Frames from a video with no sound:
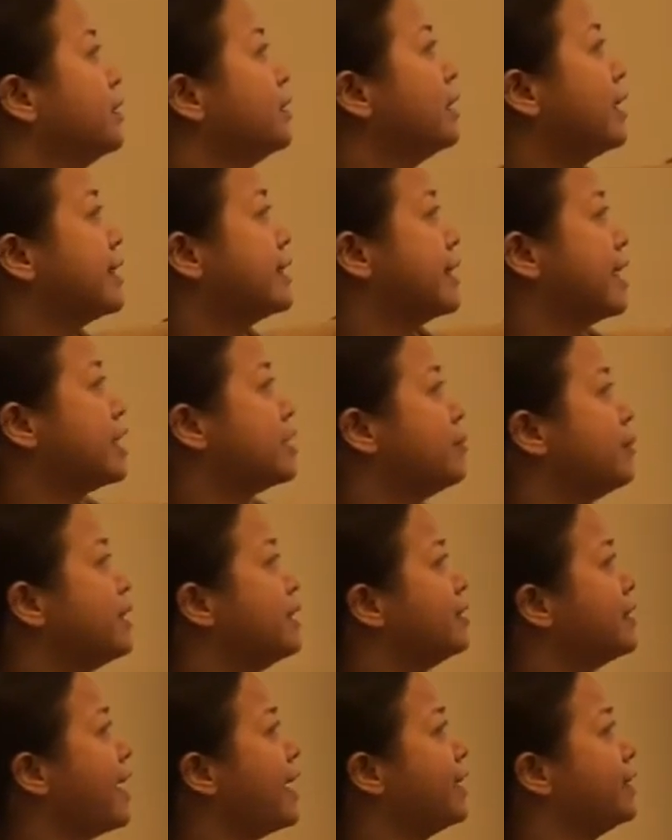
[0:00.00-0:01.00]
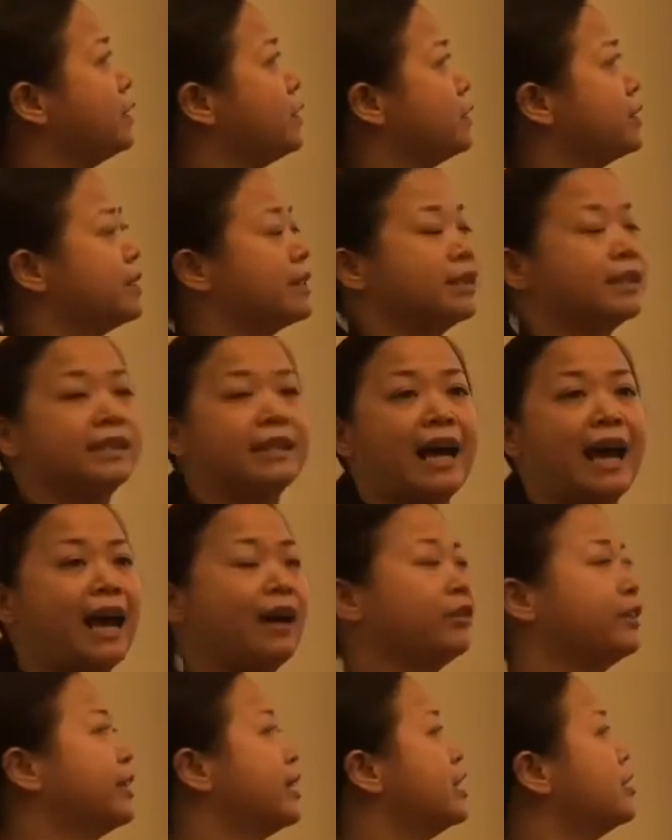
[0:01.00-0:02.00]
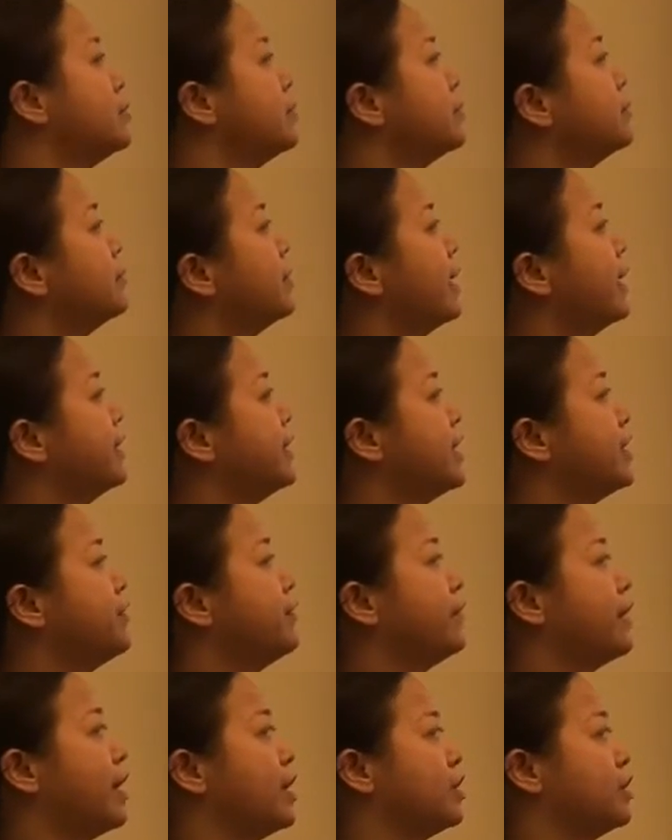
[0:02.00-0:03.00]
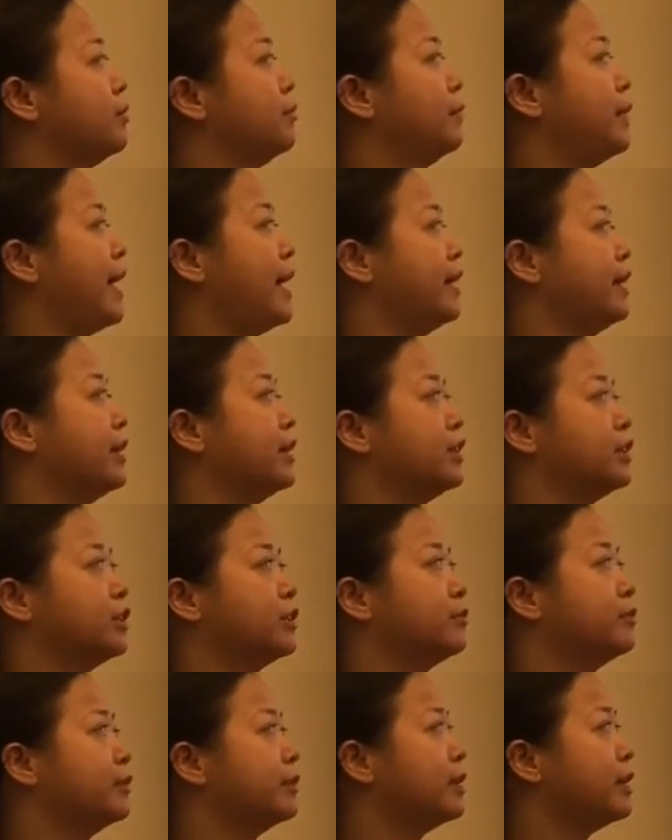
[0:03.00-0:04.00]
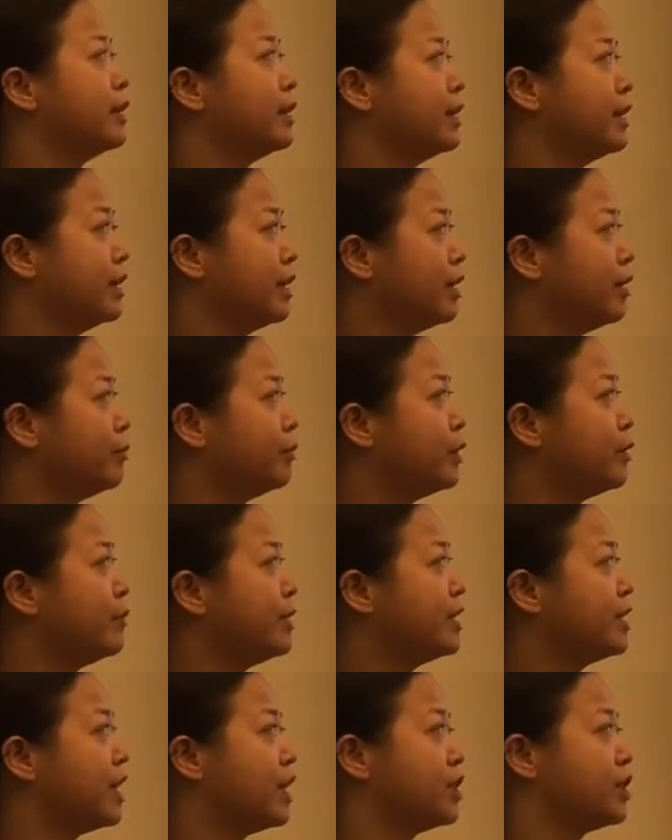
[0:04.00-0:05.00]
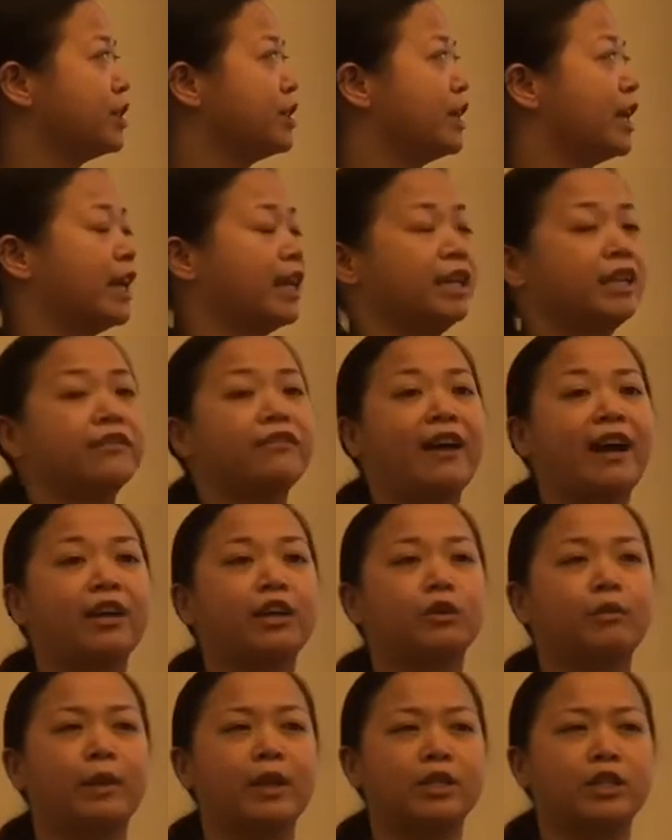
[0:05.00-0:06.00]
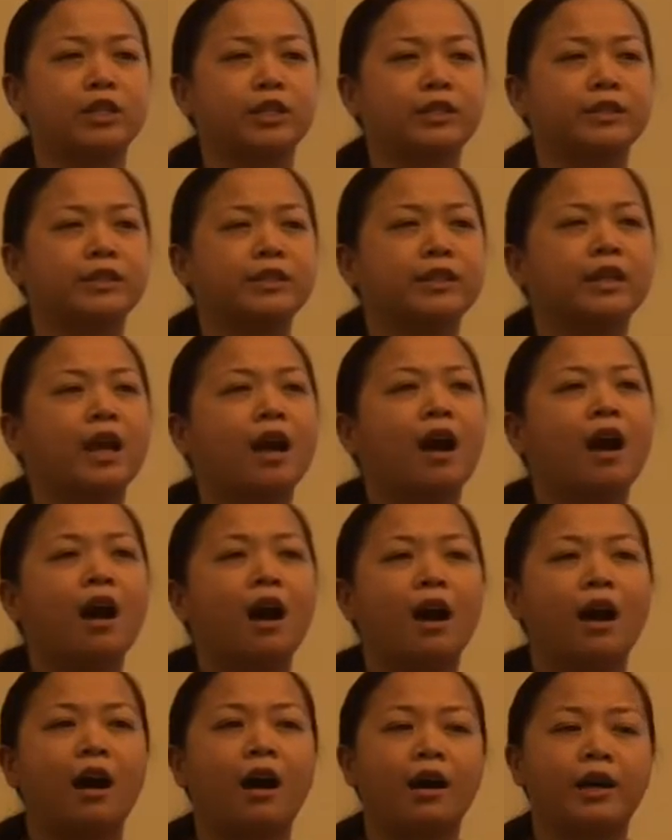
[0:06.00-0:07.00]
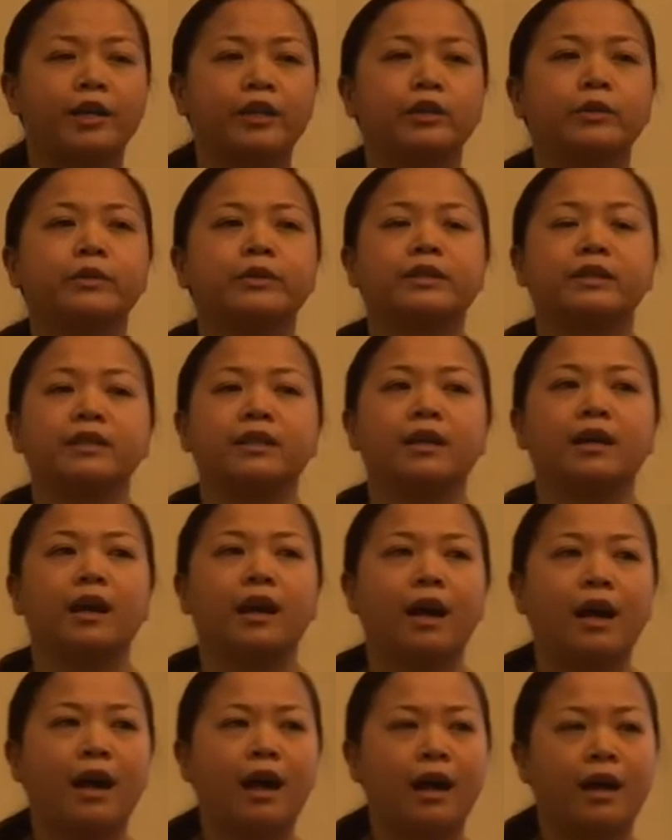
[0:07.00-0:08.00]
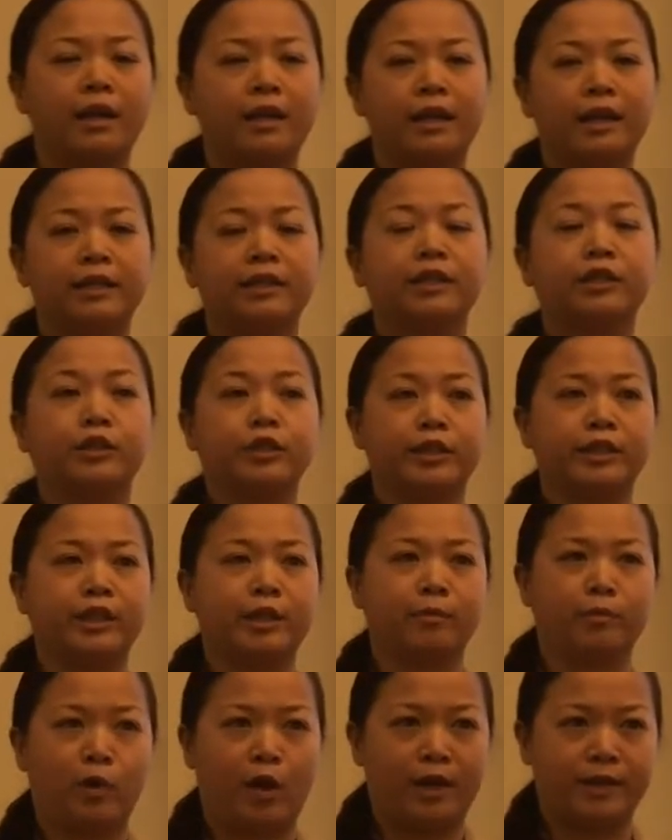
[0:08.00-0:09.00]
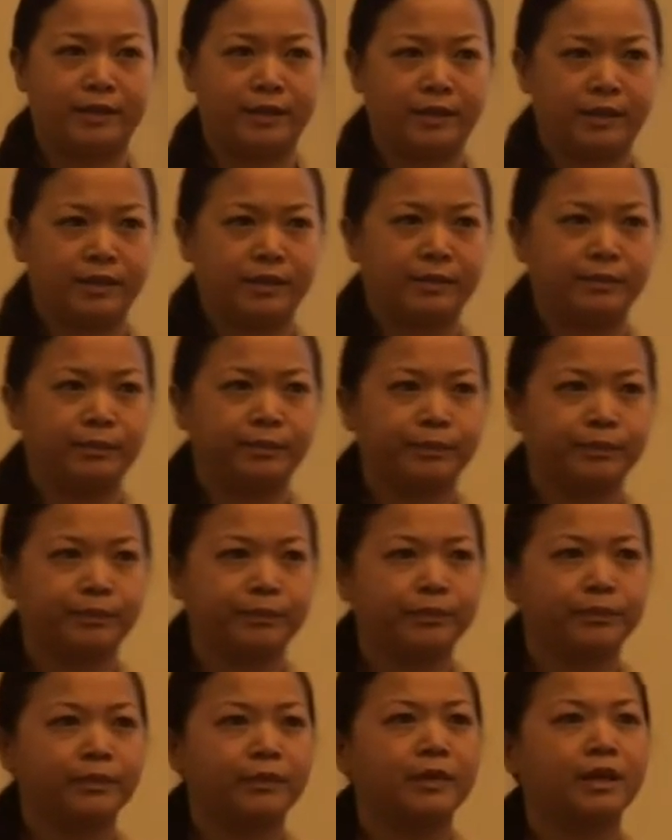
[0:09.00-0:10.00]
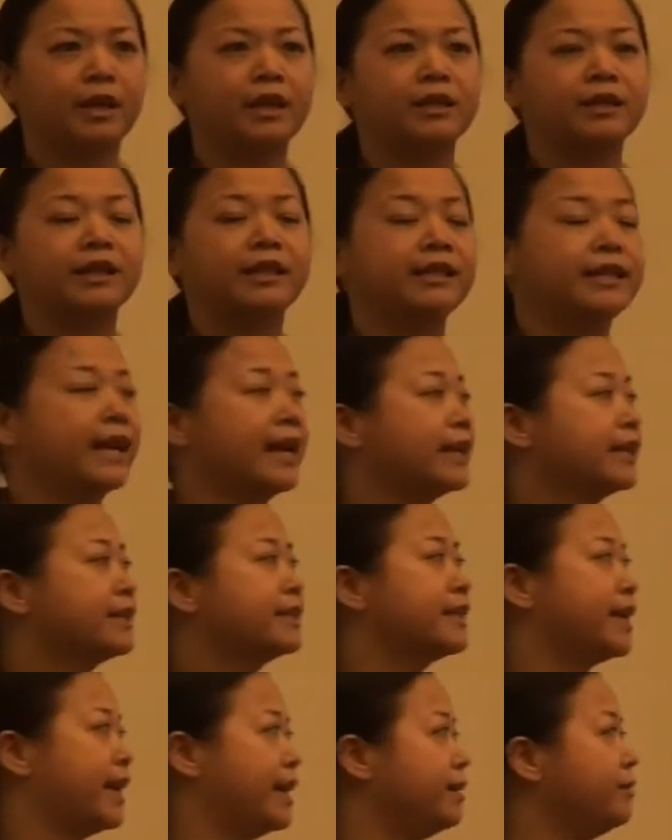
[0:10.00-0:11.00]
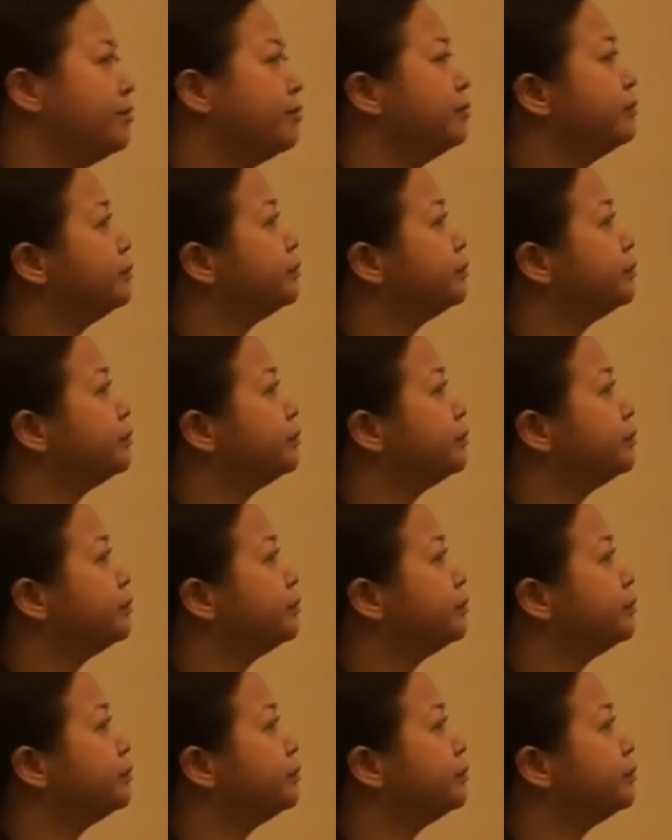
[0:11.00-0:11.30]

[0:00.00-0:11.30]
assessment, diagnosis, outcome, identification, planning, implementation, and evaluation, are used in the nursing process. The next 10,